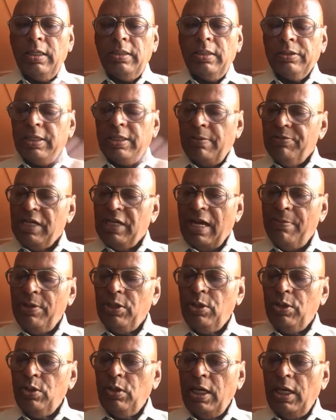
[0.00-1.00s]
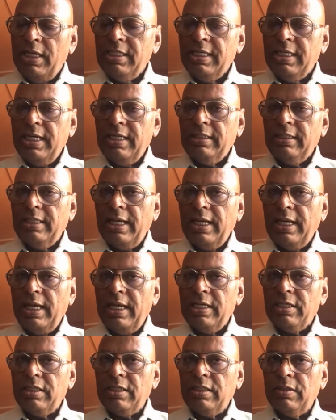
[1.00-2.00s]
some time ago, I said
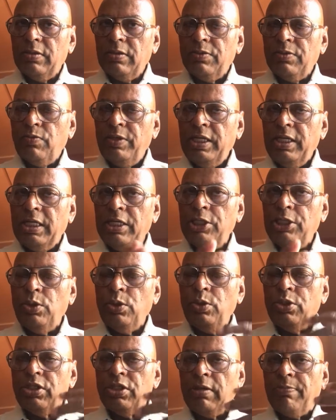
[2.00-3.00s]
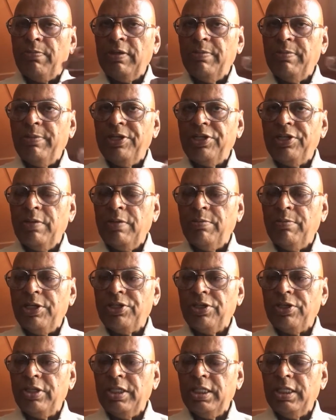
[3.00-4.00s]
that we can use supplementary
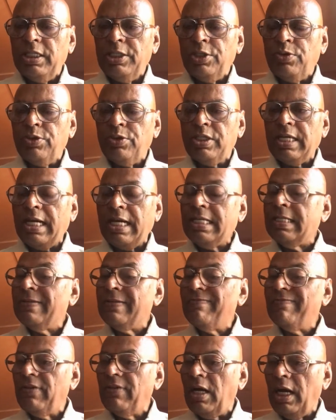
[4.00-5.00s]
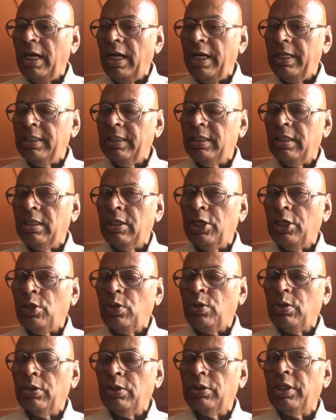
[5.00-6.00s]
materials to satisfy
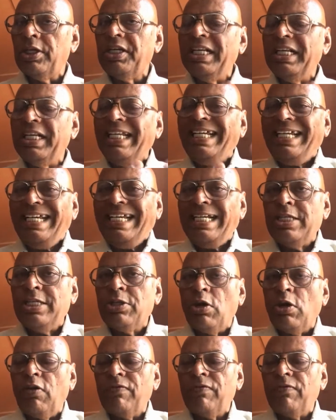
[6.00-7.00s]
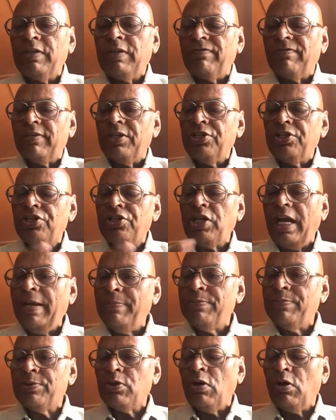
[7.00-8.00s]
the needs of different
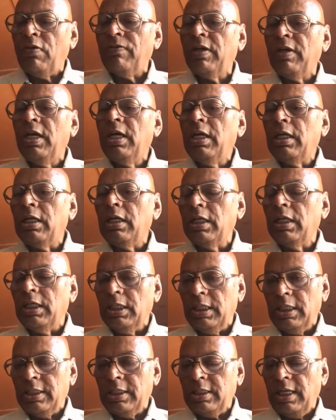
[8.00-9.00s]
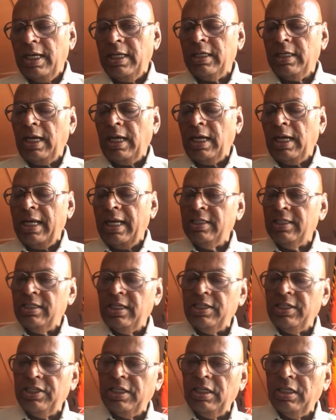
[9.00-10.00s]
types of learners, like kinesthetic